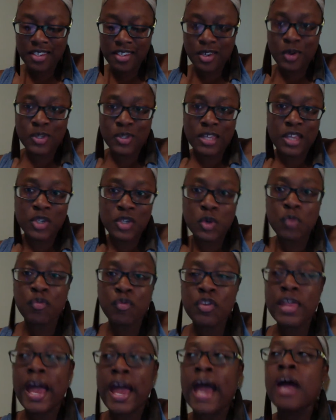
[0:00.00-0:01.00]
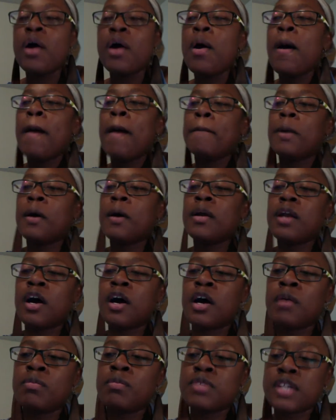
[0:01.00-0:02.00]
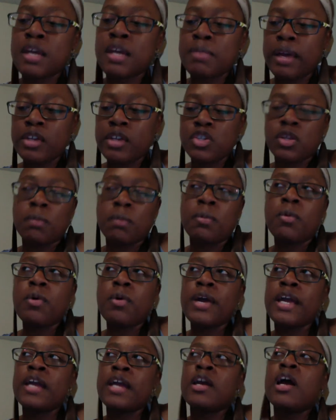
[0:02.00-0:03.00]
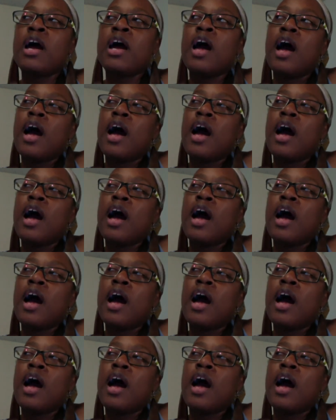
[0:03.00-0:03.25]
So stay tuned for that. But to get back to the point,